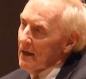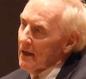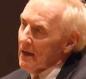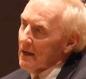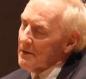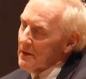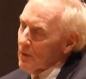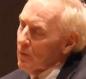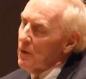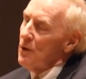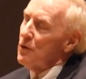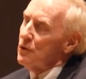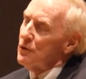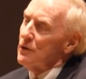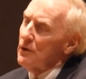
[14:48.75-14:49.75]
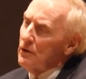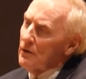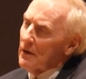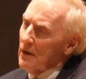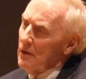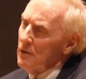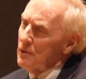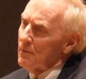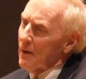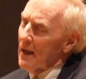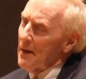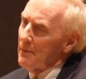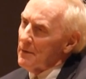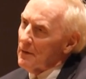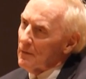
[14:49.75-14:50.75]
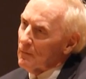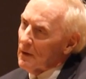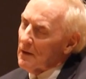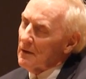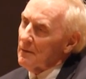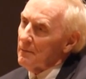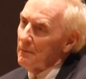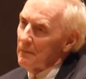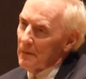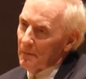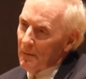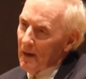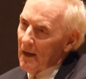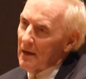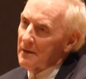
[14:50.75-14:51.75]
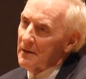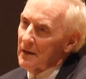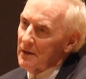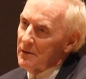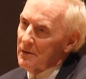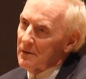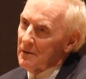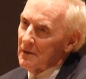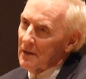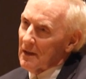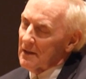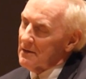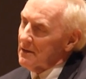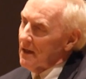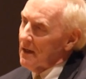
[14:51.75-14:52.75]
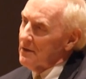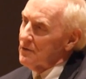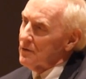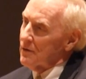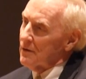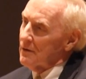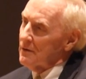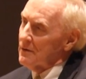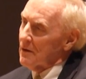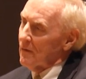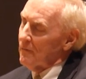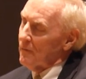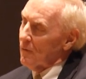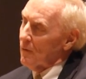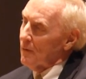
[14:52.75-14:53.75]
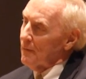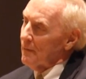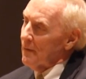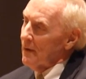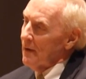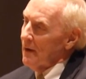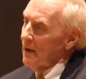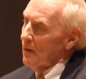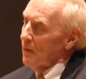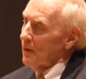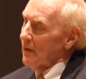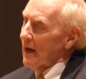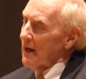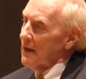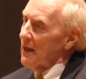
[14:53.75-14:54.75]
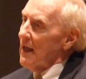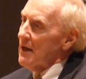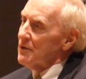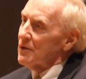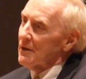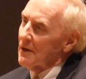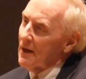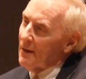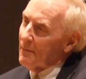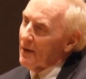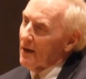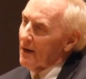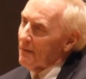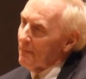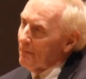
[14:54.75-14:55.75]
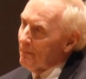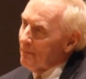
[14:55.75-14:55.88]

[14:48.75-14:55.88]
And I said, well, who's doing it? Who's blaming you? Well, the politicians, the legislature, and so forth. Well, we've got an election coming up.